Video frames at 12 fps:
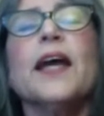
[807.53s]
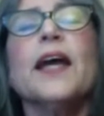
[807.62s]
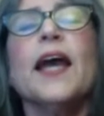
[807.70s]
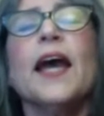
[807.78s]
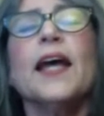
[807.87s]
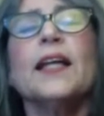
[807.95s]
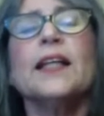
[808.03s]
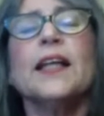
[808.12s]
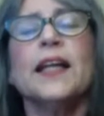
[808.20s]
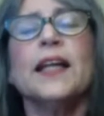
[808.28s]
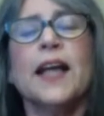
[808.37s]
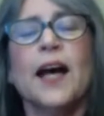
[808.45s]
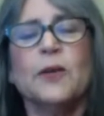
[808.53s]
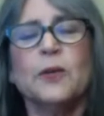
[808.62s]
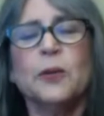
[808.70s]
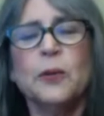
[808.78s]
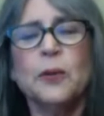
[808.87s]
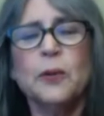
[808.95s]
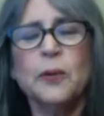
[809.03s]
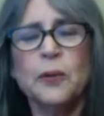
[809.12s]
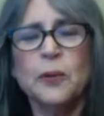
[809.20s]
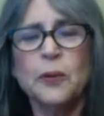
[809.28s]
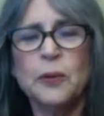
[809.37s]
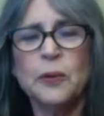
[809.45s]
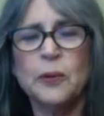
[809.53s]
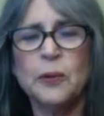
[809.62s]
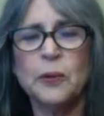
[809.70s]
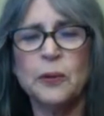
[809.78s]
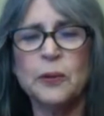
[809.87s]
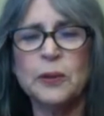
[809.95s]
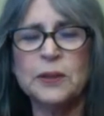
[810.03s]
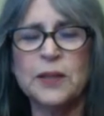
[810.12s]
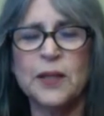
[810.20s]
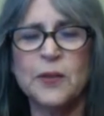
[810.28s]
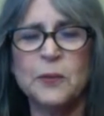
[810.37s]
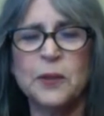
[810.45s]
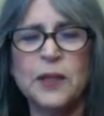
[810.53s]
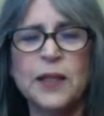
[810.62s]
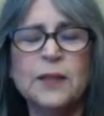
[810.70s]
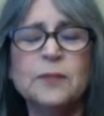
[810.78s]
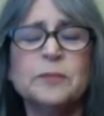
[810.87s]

And let it out. Whew. Another one in.